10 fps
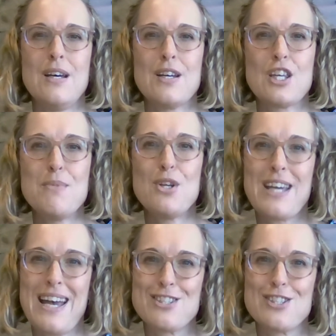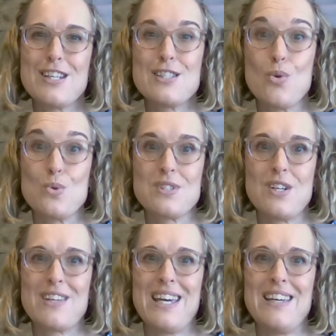Communication is
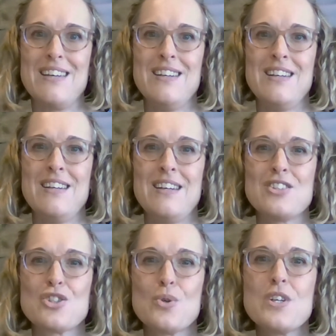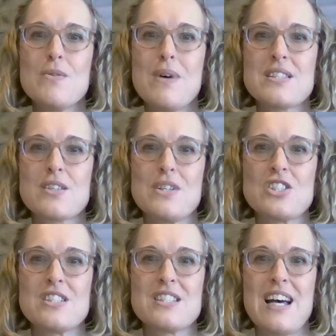also key. Ensure you ask
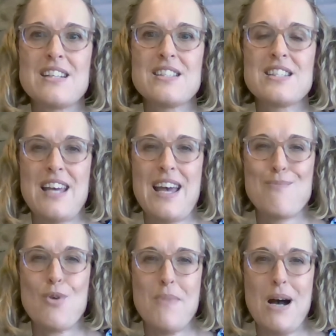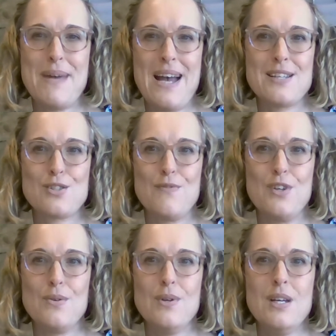questions to understand what might be asked of
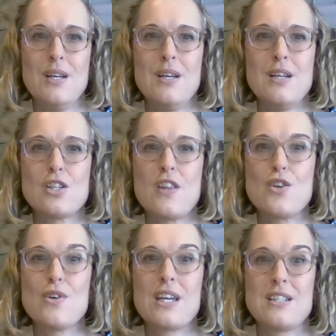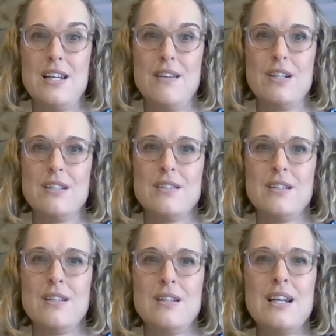you so that you can deliver.
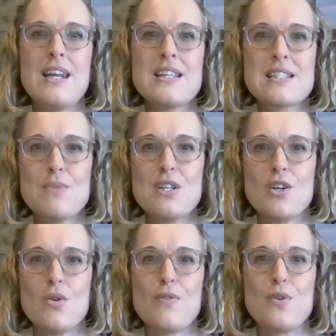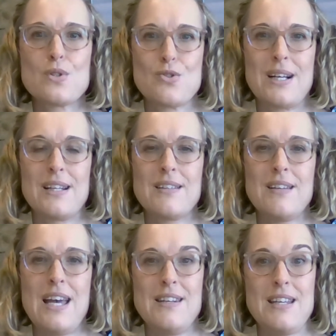Let someone know if you're
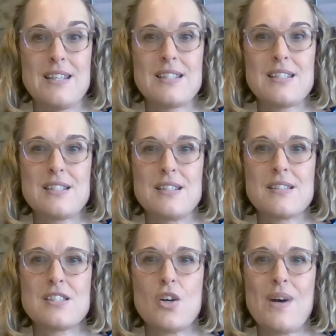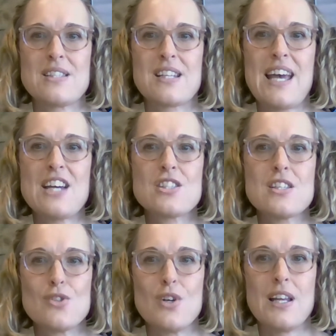struggling and need assistance so as to catch
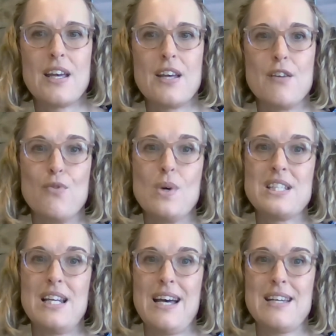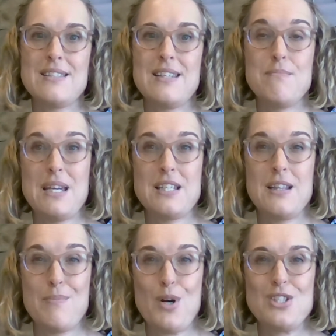this early and avoid delays in meeting
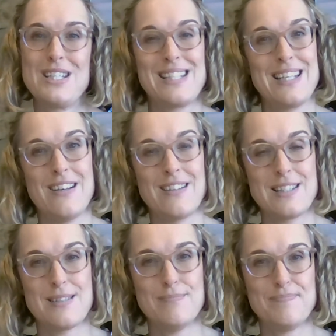the project deadlines.